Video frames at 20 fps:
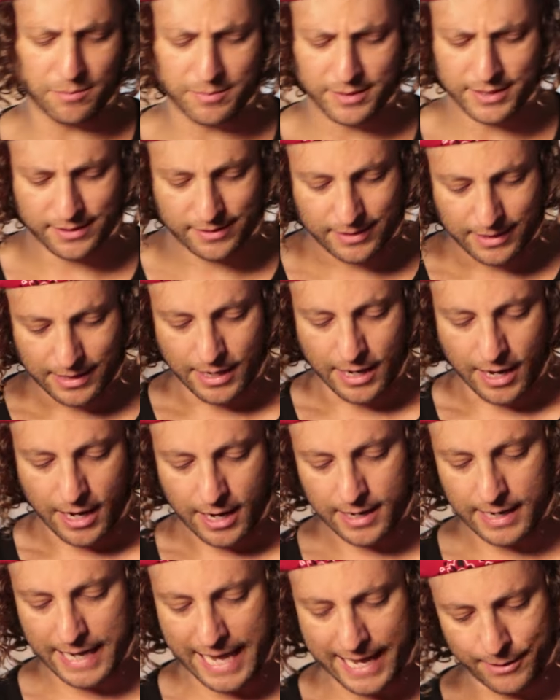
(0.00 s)
But
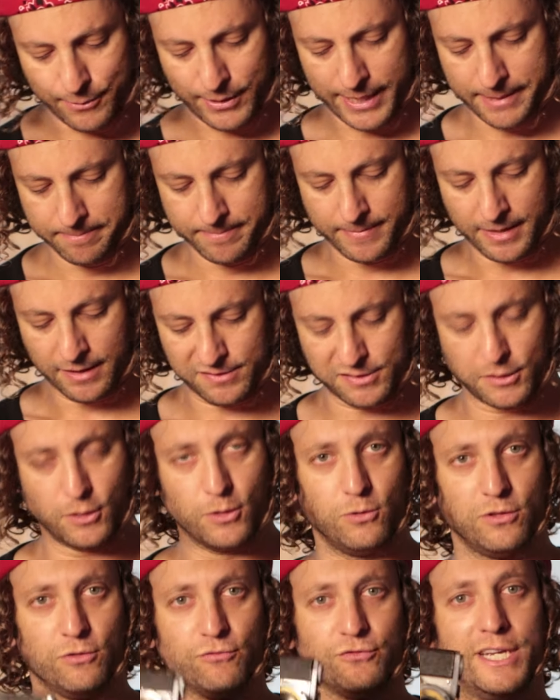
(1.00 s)
anyway,
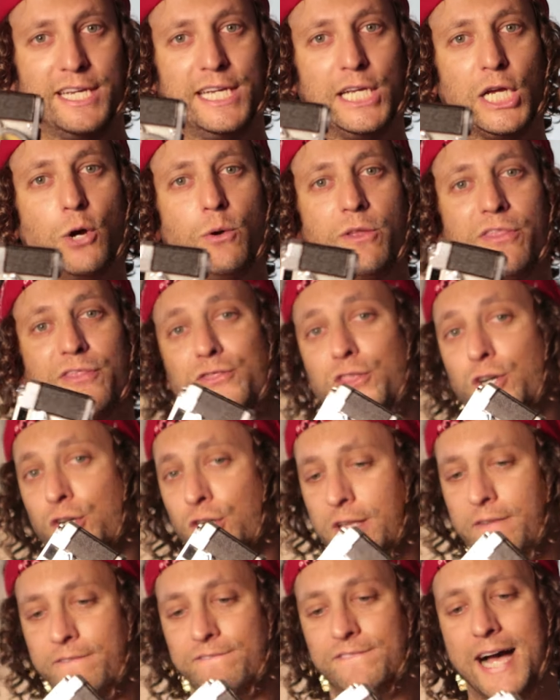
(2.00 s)
so Ricoh
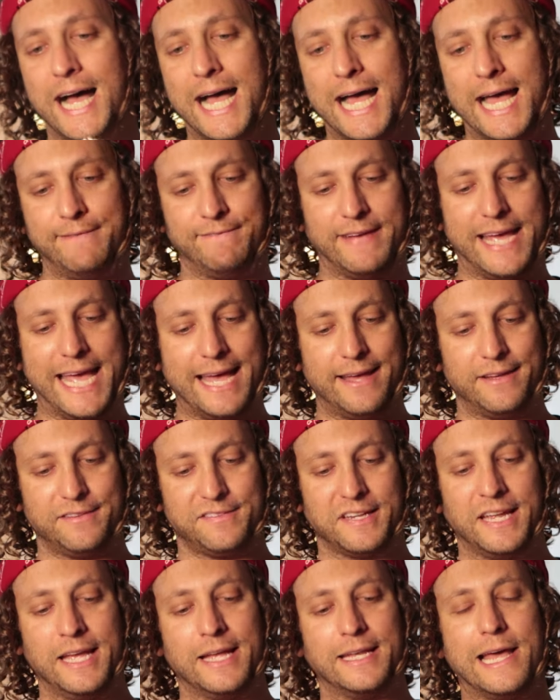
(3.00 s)
35S.